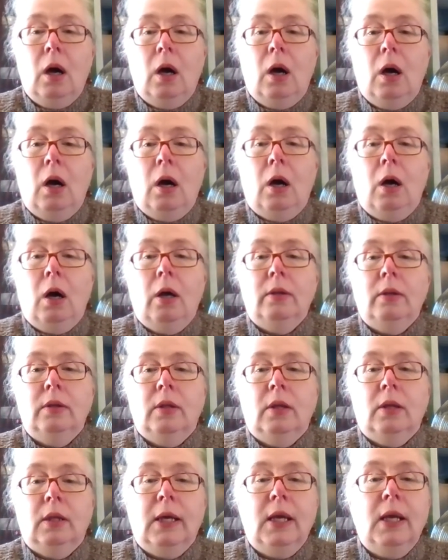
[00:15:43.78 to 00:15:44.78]
on
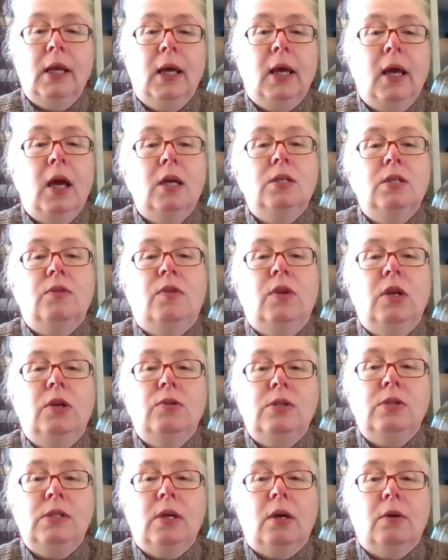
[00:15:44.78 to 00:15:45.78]
the leading edge of a new
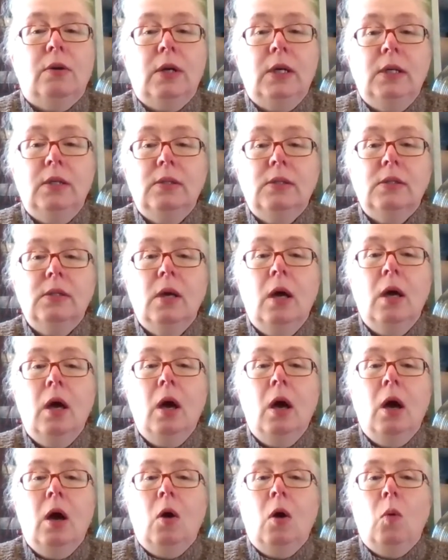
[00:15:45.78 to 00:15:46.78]
series.
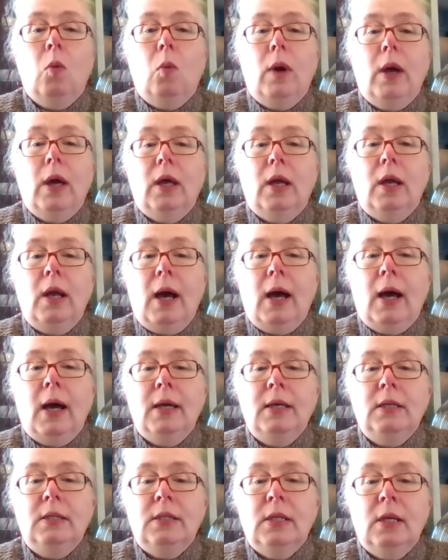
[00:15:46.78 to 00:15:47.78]
When
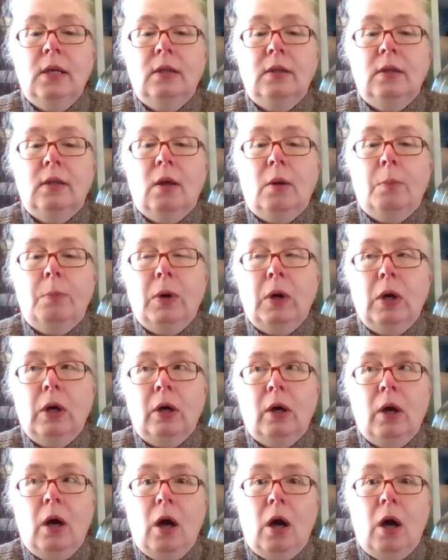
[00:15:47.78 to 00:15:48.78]
I did the
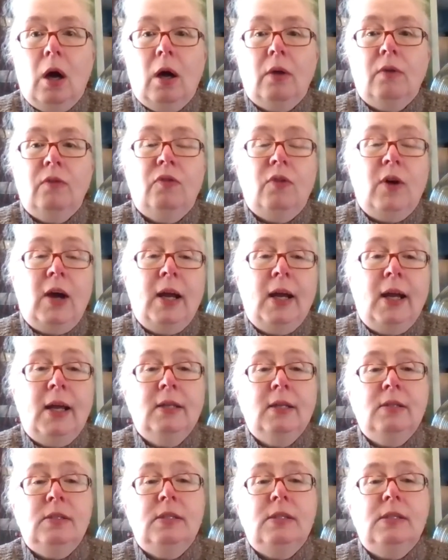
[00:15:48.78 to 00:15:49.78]
book on
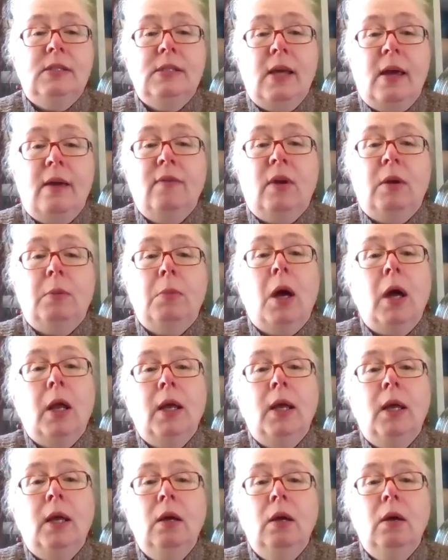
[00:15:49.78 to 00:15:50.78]
finance and saving
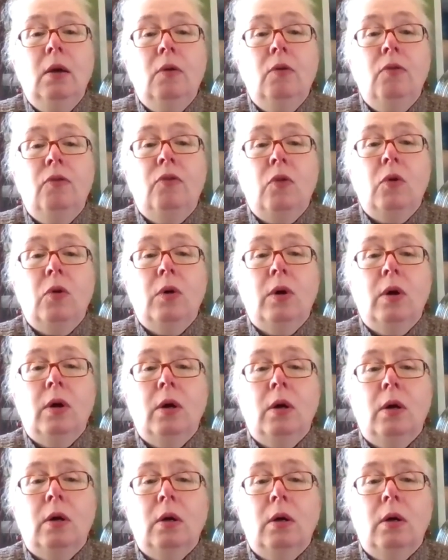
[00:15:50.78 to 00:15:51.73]
money for